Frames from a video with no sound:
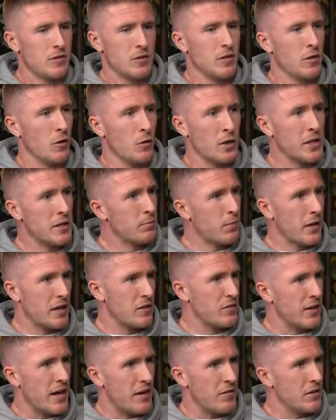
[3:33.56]
Longy
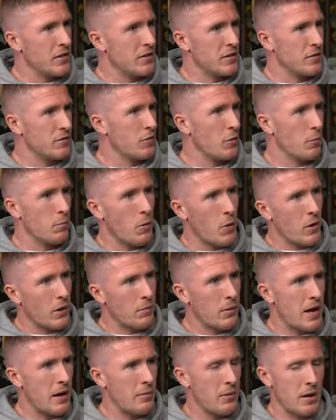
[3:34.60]
plays for Everton, the footballer,
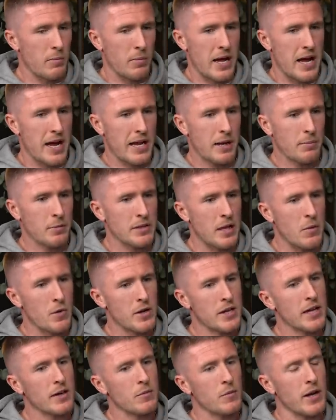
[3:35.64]
blah, blah, blah, lad. But then
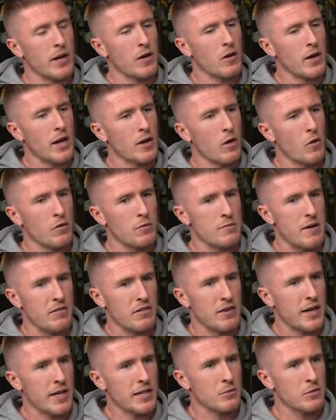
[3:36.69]
when I got let go from
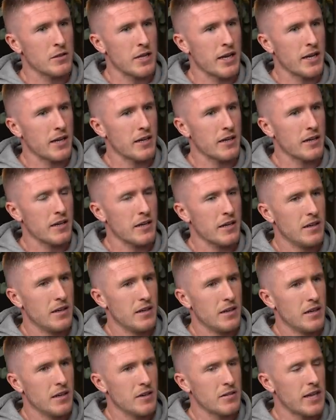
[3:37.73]
Everton, lad, it was like
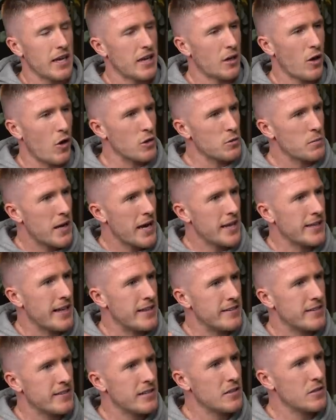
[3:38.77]
I'd lost my
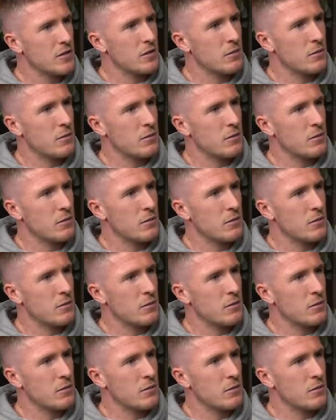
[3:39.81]
identity, do you know